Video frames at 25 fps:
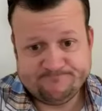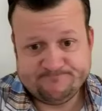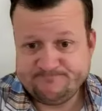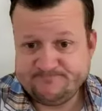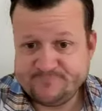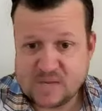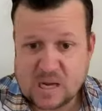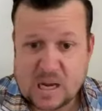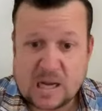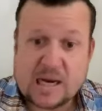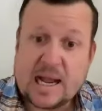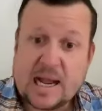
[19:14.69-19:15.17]

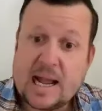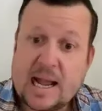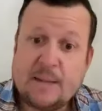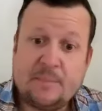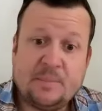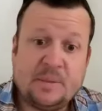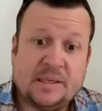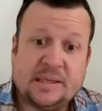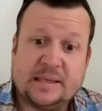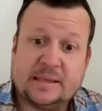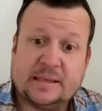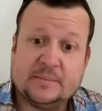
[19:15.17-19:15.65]
Not
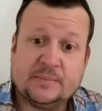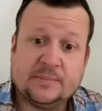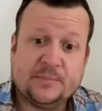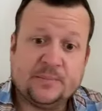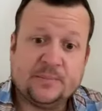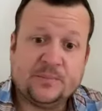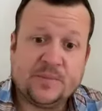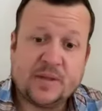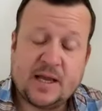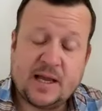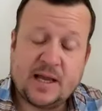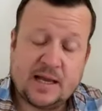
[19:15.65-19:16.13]
happening.
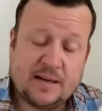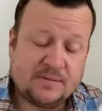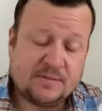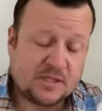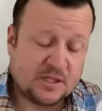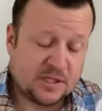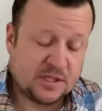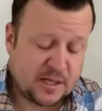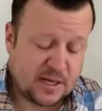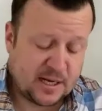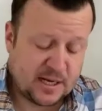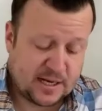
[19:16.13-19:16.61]

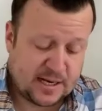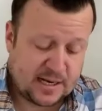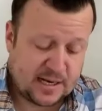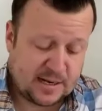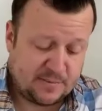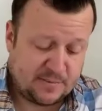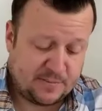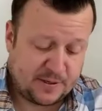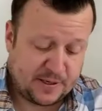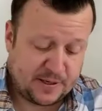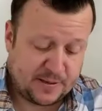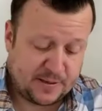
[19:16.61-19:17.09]
Absolutely not
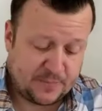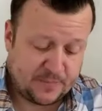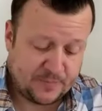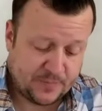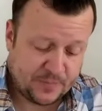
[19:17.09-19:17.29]
happening.